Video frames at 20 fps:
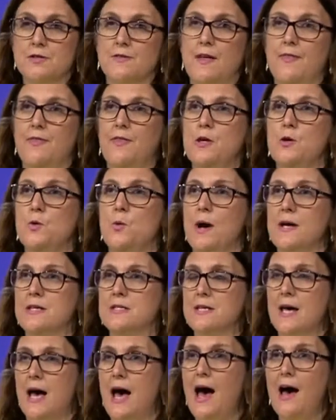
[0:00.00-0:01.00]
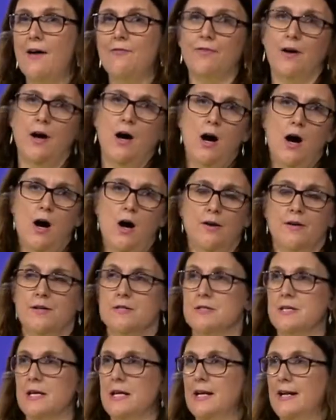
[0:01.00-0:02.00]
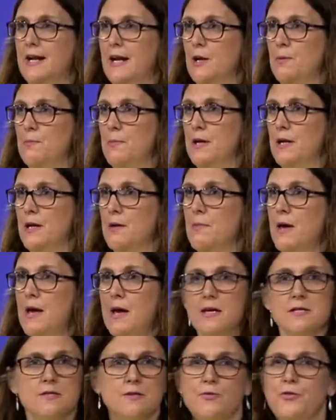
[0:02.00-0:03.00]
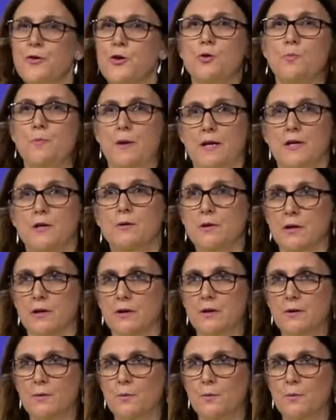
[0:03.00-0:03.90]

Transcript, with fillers: that the U S have on steel and aluminium is not the European Union.